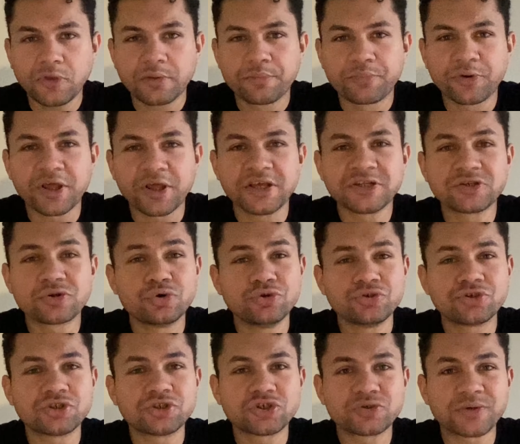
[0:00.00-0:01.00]
but it is
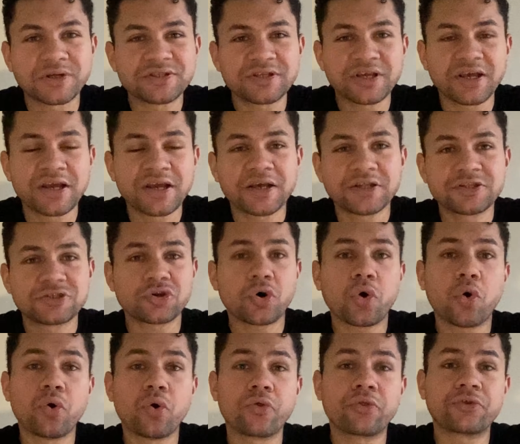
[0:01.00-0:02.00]
120 Hz
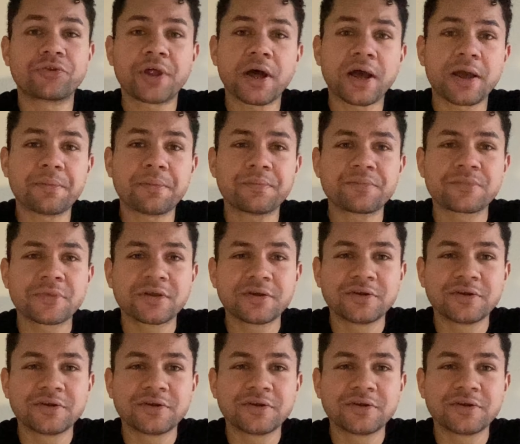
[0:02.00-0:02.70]
all the time.